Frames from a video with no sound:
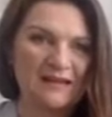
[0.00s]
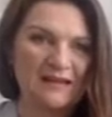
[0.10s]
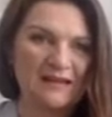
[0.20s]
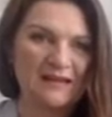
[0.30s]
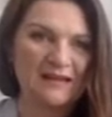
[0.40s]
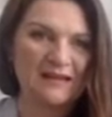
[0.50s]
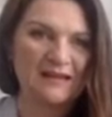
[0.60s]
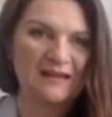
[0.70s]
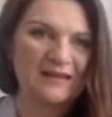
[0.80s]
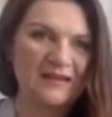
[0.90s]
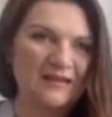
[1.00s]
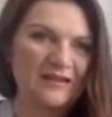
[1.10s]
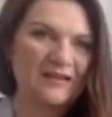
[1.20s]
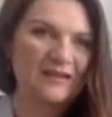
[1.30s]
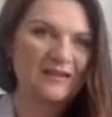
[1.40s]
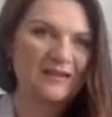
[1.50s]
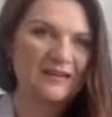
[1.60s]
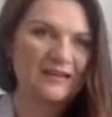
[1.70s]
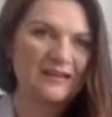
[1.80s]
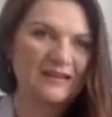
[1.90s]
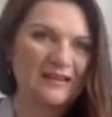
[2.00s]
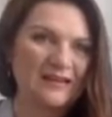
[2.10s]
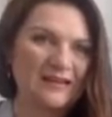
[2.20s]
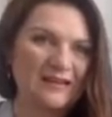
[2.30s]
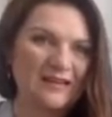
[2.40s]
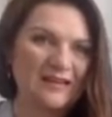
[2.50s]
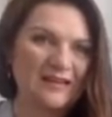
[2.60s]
No words are spoken by the person on screen.